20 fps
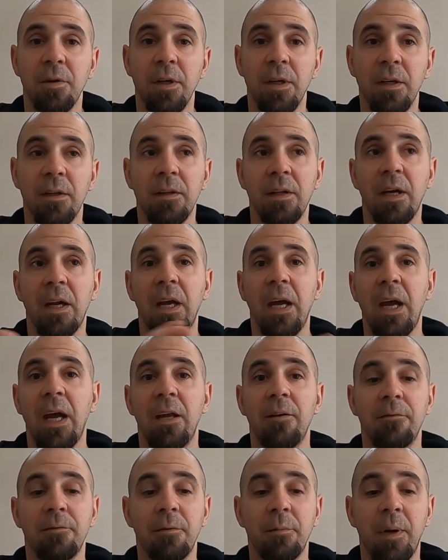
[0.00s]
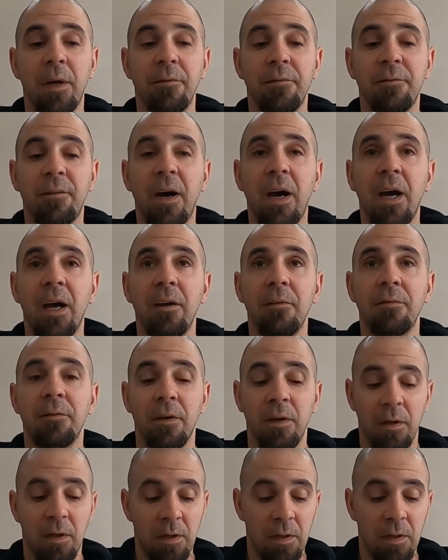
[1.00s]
rig that I had for my 5.